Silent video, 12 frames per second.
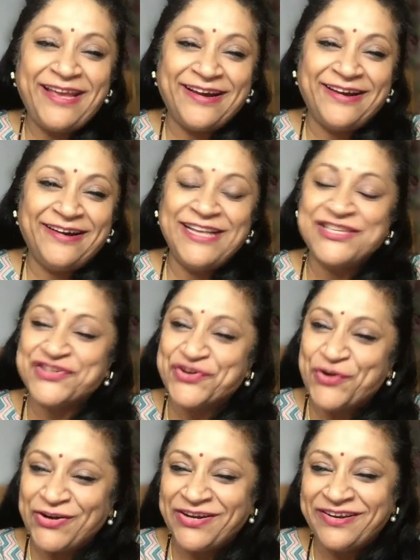
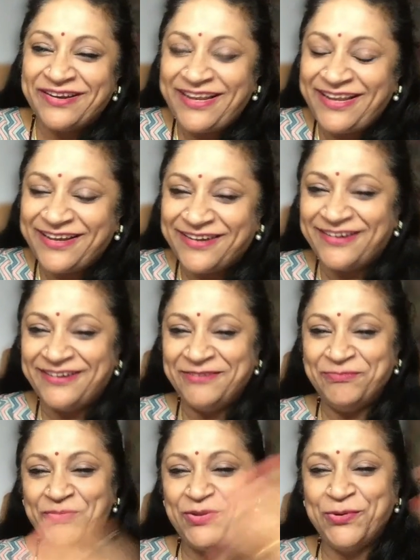extraordinary
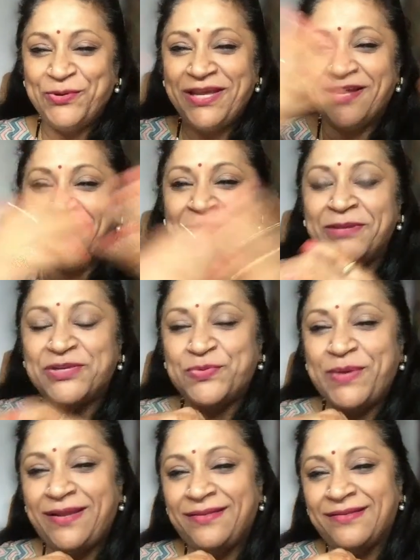union
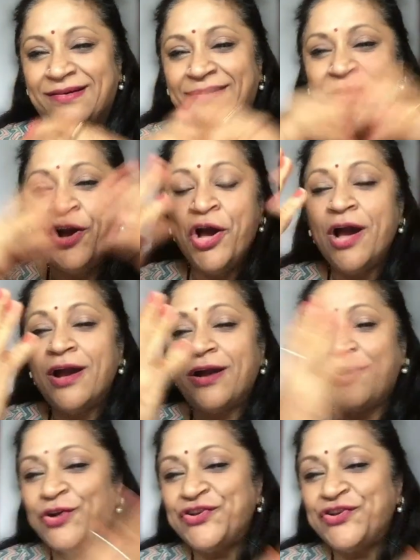between the content